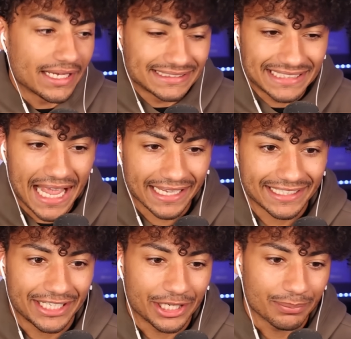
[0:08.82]
got Zach
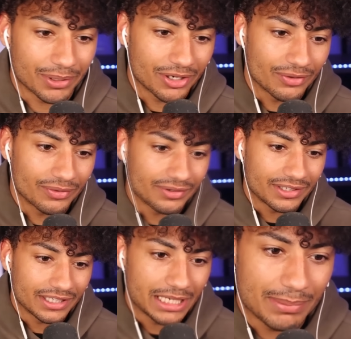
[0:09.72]
King, bro.
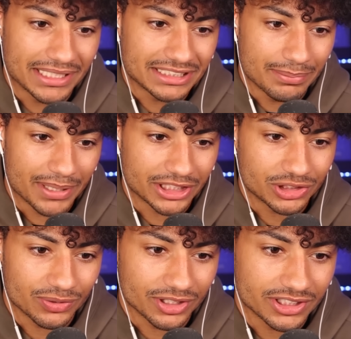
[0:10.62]
He makes the best
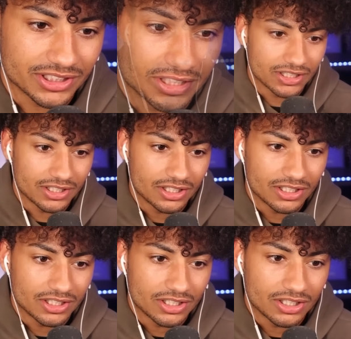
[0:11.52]
shorts.
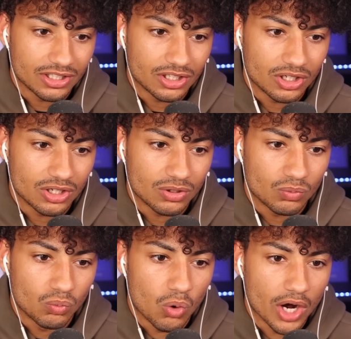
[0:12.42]

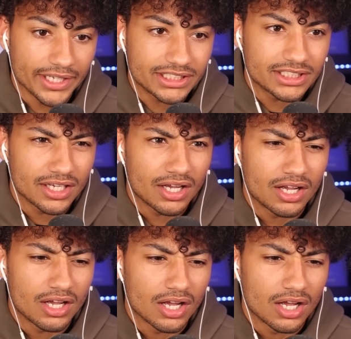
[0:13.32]
What?
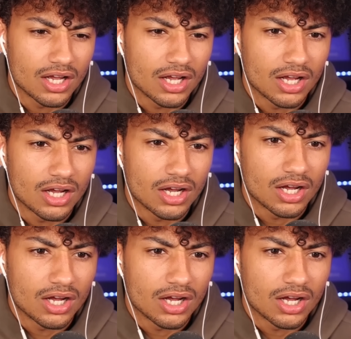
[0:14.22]
Good book.